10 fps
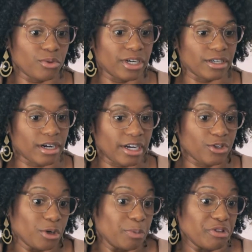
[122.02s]
where I
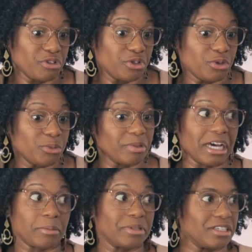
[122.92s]
grew up with two
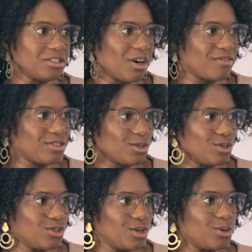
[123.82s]
black police
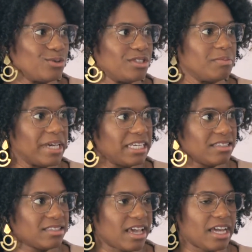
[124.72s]
officers. So,
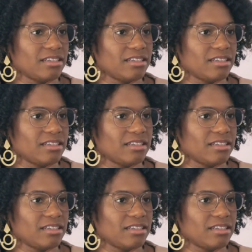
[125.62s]
debates mm.